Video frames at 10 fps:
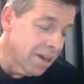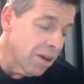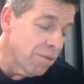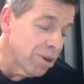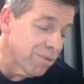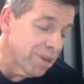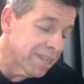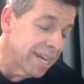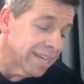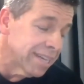Whether we
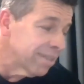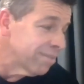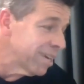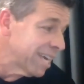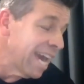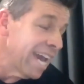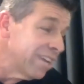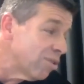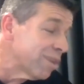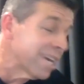think we can
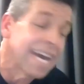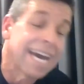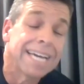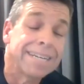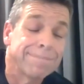or we can't,